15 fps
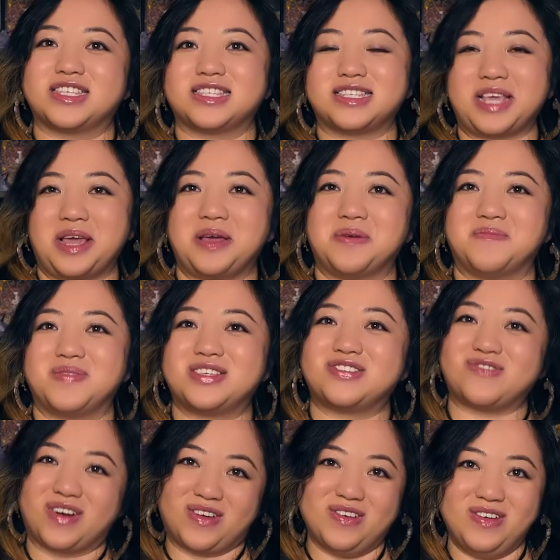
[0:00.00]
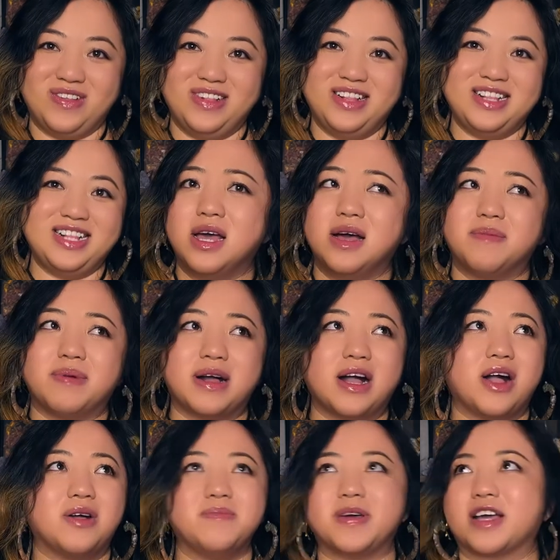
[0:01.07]
the same struggle.
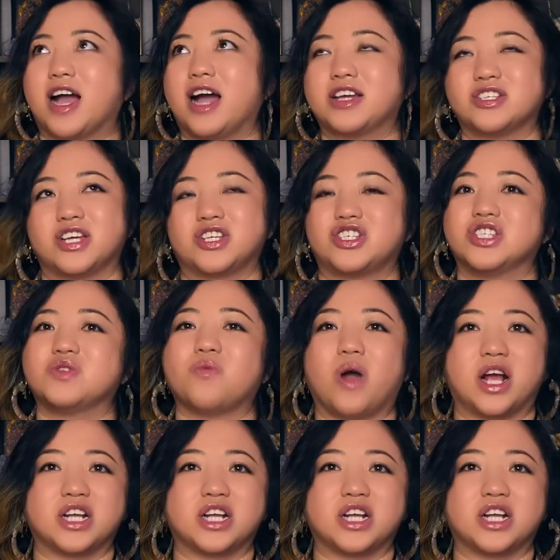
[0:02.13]
But oh my gosh, like just